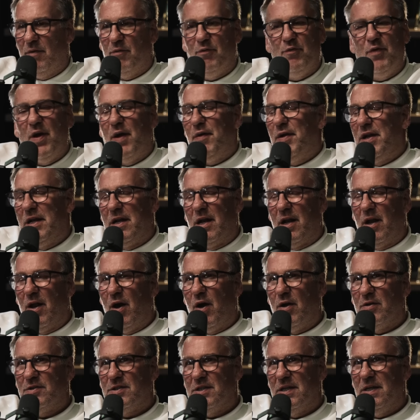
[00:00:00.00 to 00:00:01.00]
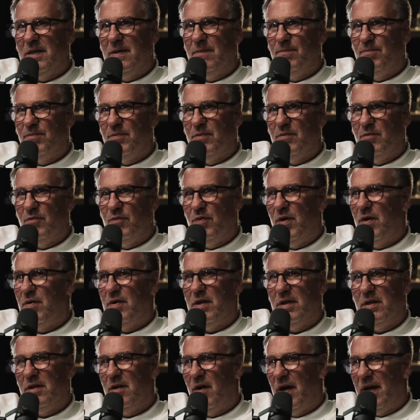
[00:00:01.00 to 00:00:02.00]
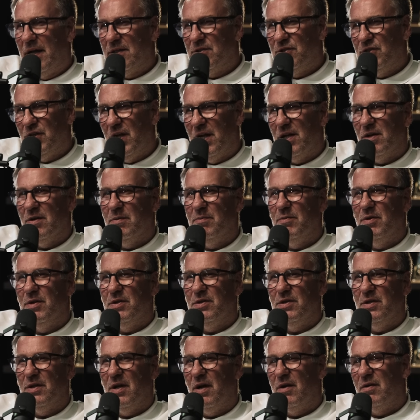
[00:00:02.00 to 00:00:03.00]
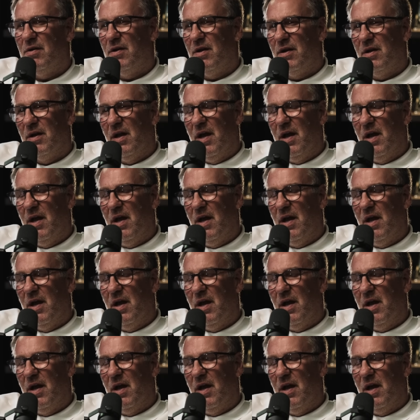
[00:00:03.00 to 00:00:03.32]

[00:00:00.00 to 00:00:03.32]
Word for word: very classy, very like a gentleman, you know,